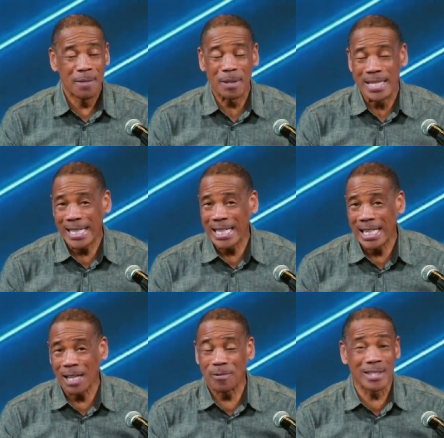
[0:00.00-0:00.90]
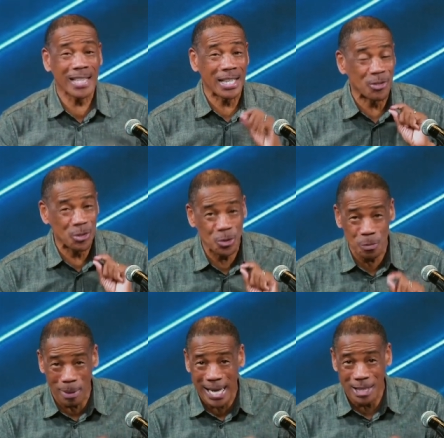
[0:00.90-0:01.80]
but yet He loved us in
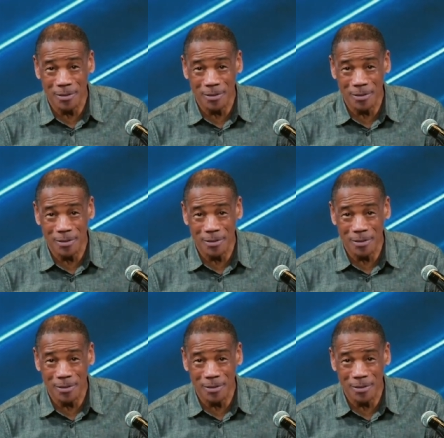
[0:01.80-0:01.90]
spite